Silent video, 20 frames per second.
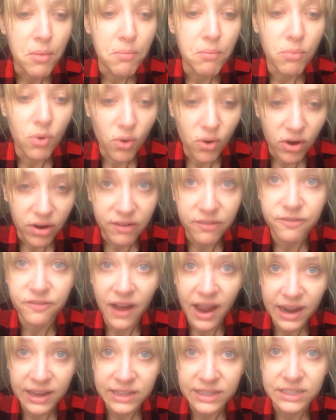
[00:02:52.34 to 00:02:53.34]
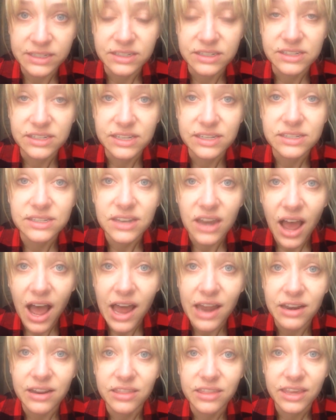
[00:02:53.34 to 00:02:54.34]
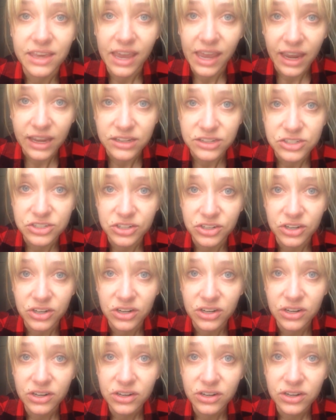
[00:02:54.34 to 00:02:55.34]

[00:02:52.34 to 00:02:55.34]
More violence is not the answer.